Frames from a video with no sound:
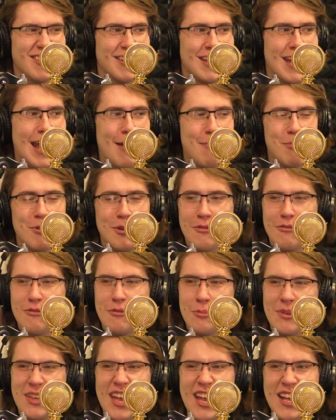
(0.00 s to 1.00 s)
DiCaprio
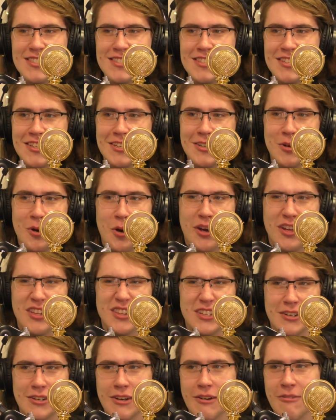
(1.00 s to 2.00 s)
from Gangs of New York, and
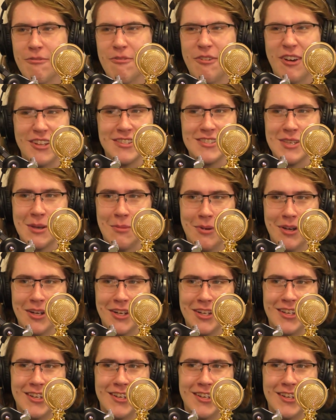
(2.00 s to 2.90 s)
they're going to fight somebody.